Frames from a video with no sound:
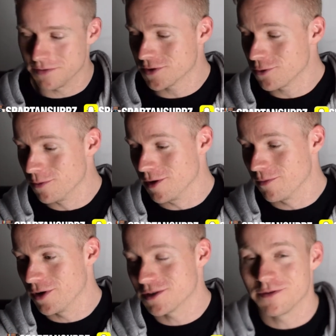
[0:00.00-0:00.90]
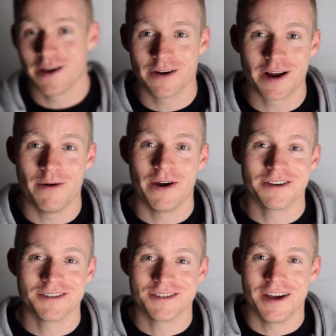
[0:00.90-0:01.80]
I'm suitably impressed with that, and I can't wait
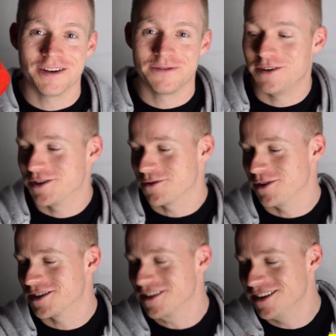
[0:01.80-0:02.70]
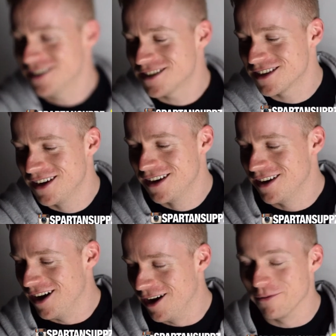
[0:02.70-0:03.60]
till it's done to finish the rest of this.
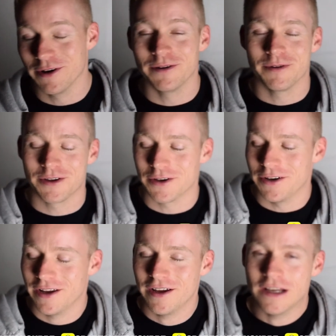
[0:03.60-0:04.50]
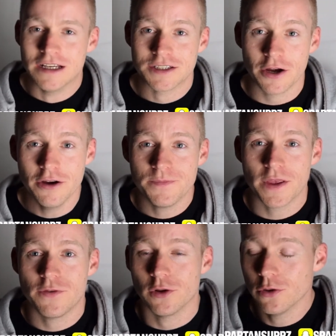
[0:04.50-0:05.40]
Really, really good. So
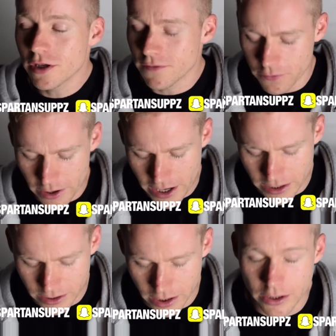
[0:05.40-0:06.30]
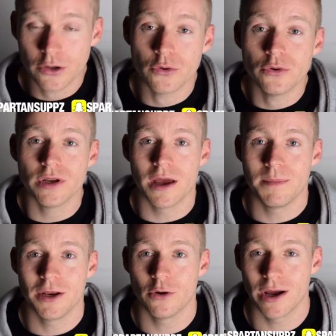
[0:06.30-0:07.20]
if you're looking for a good
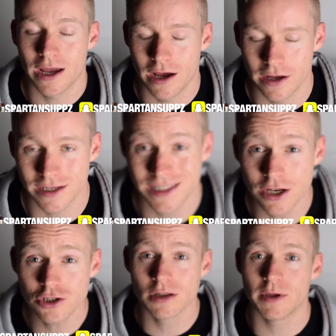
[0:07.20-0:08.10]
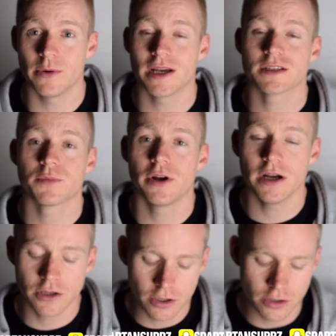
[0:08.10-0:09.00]
essential amino acid
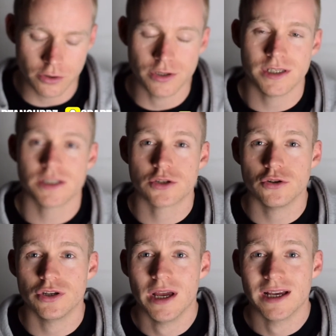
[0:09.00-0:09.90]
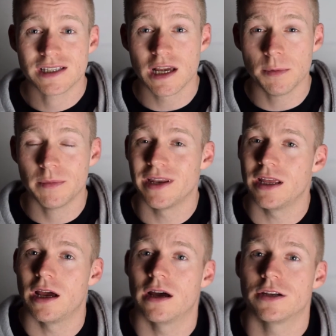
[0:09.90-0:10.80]
product, you could use this to supplement,
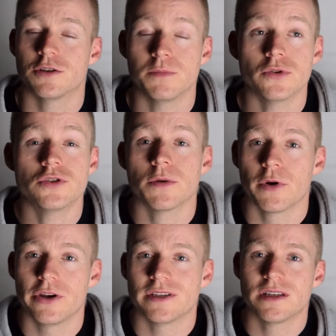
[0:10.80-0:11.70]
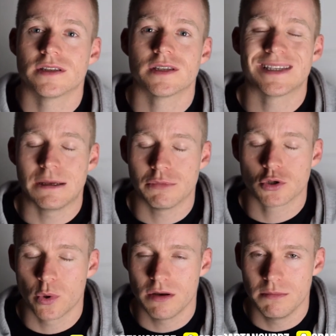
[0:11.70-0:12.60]
to boost your protein synthesis in
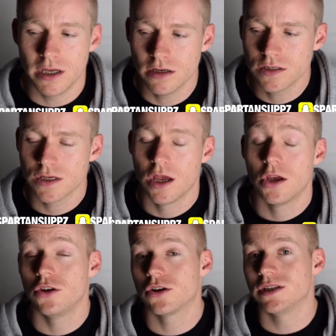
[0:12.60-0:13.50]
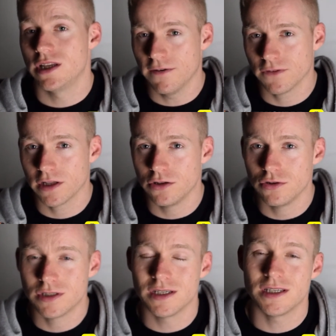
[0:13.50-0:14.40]
between meals. You could definitely
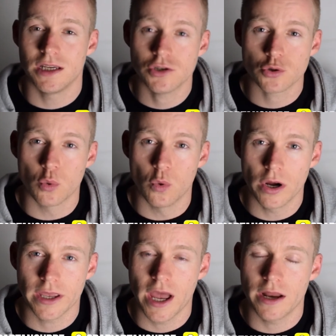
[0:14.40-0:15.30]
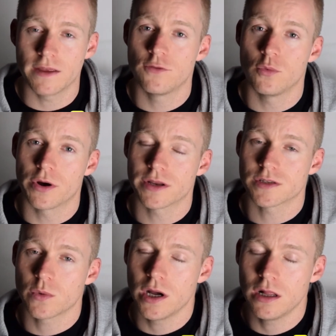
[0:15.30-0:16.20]
use this intra-workout if you want it
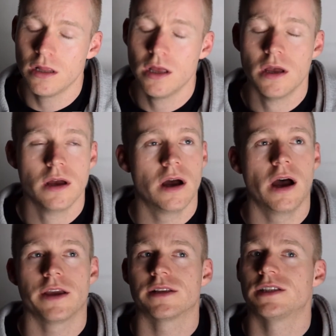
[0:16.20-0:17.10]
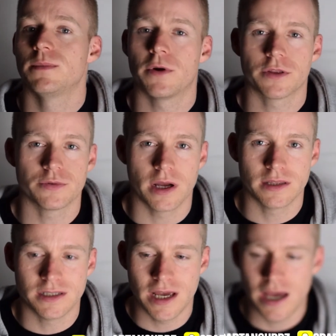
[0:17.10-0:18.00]
as well. You can sip on it throughout
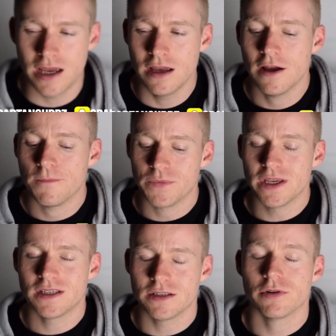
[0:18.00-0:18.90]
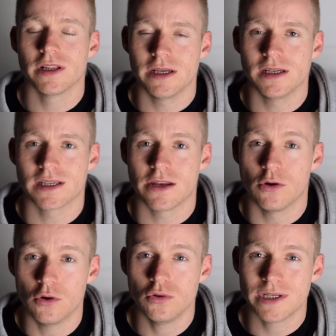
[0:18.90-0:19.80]
the day. This really is an
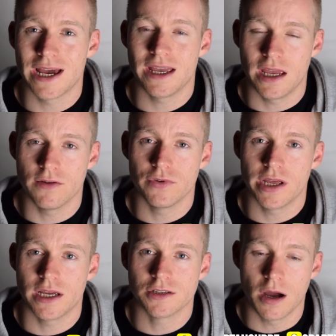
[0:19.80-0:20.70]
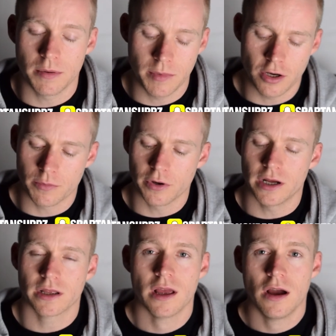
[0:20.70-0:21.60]
all-day, everyday type amino
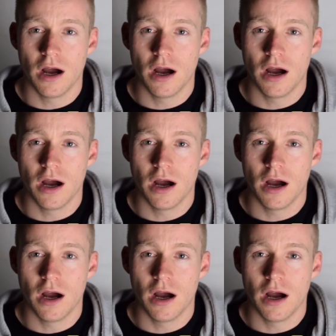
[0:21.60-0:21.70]
product.